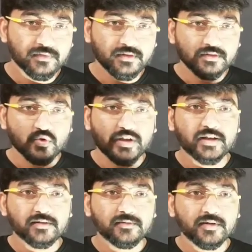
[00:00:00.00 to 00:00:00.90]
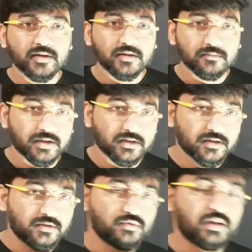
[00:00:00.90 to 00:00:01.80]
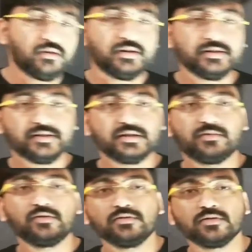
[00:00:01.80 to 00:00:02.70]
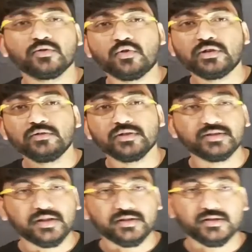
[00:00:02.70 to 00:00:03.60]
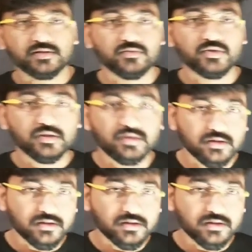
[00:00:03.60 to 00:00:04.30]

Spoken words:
square, but today I will discuss about continuous charge distribution,